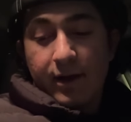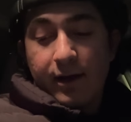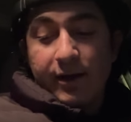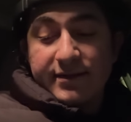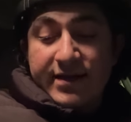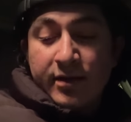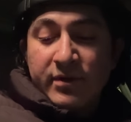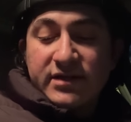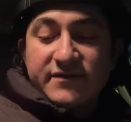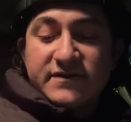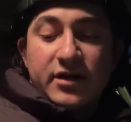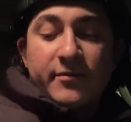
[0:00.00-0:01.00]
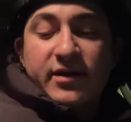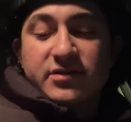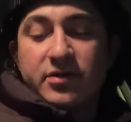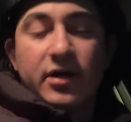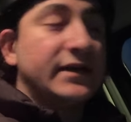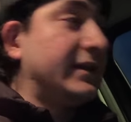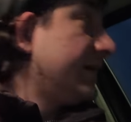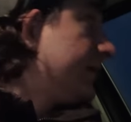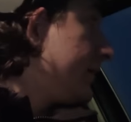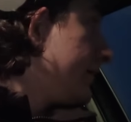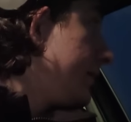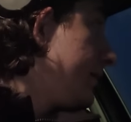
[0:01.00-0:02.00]
Uh, 10 minutes of Stairmaster, I did,
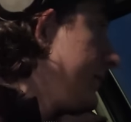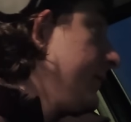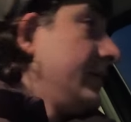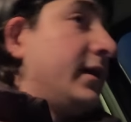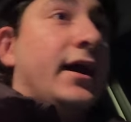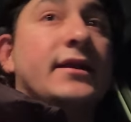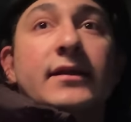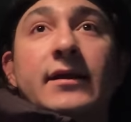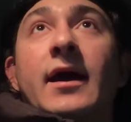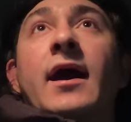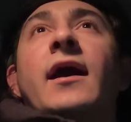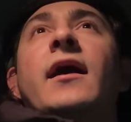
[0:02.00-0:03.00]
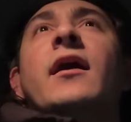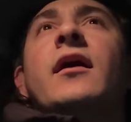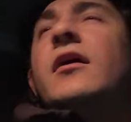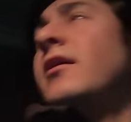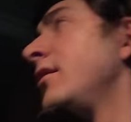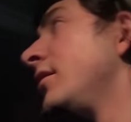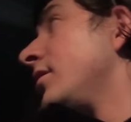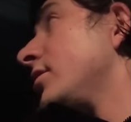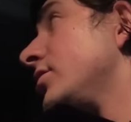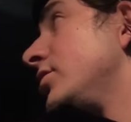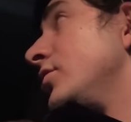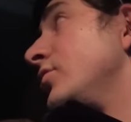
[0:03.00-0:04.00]
uh, I did not
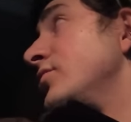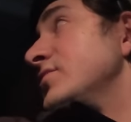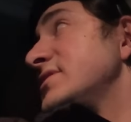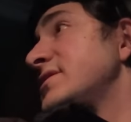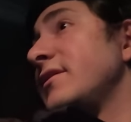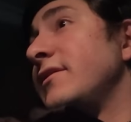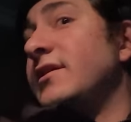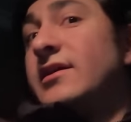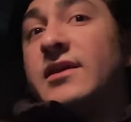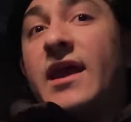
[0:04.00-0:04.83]
use the